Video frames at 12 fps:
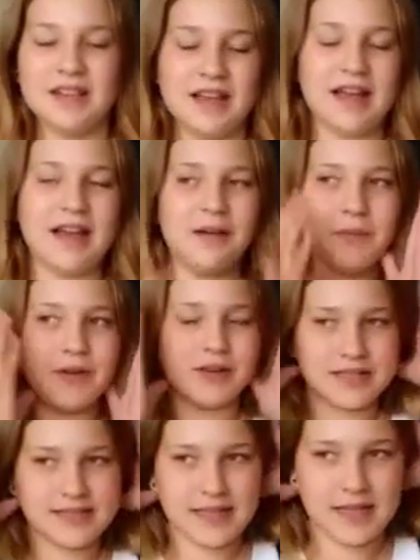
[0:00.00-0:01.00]
And we're going to
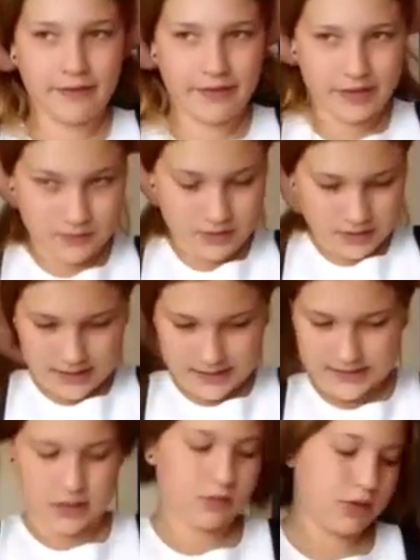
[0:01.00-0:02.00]
see how this one turns
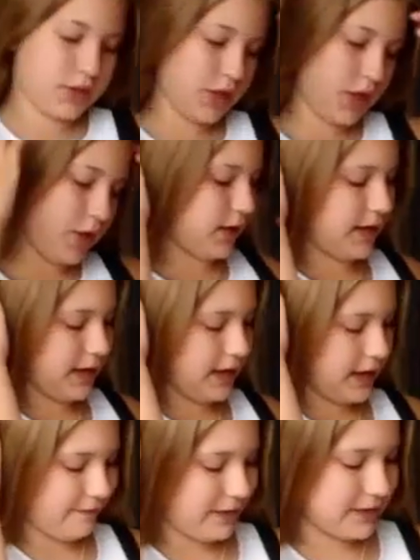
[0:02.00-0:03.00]
out. So I
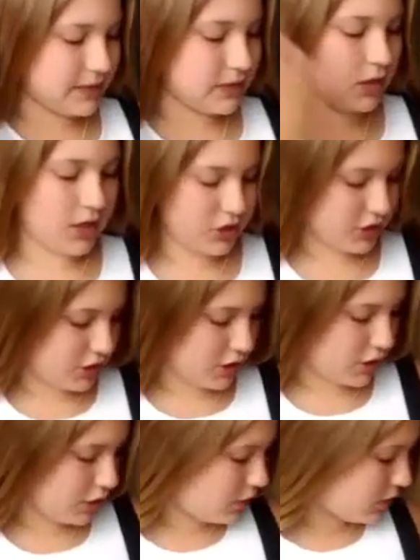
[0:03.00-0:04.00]
have a little
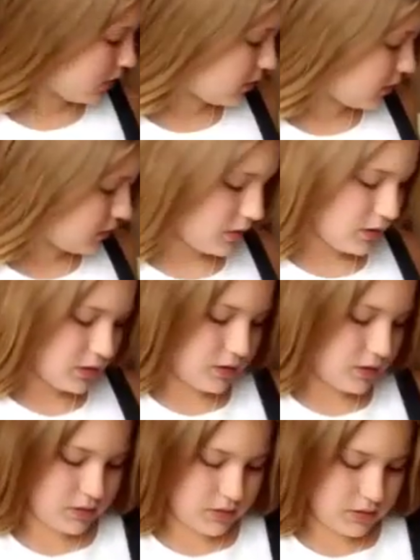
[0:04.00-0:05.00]
eyeshadow
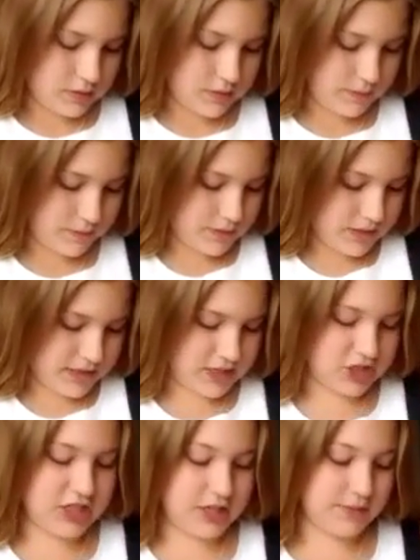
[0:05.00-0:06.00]
slash
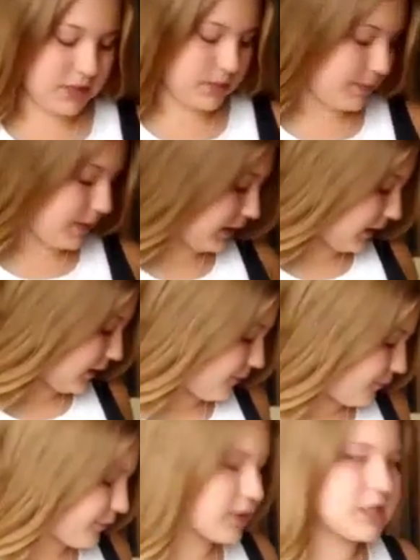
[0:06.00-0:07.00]
lipstick palette.
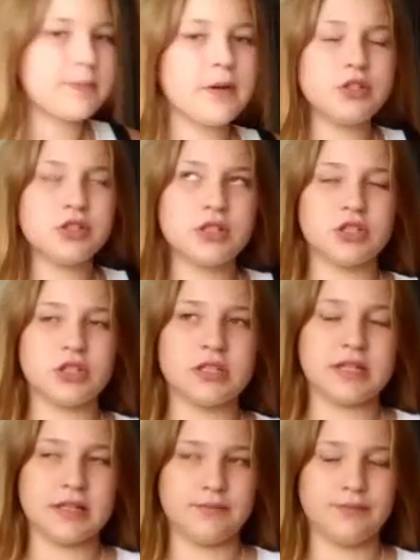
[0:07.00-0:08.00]
I suppose you could just
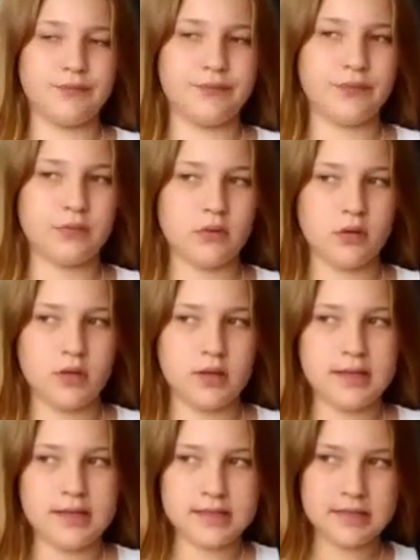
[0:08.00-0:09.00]
say
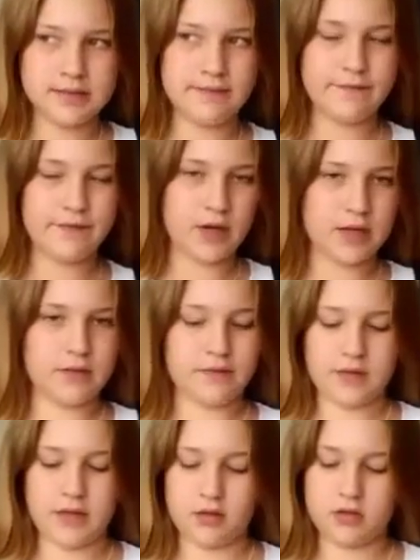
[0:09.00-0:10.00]
five
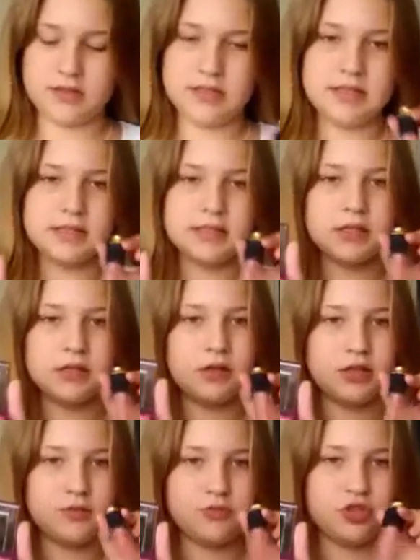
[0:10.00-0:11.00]
then, because this is, because
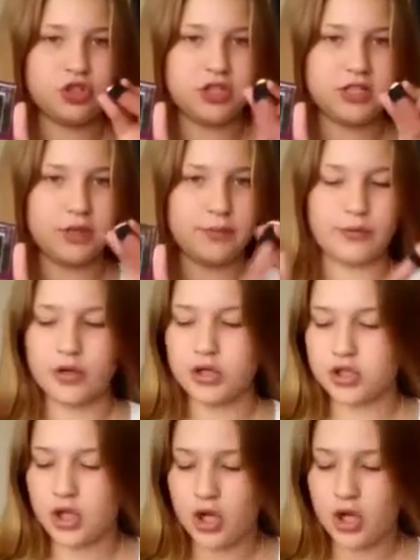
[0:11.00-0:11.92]
I'm just using the brush.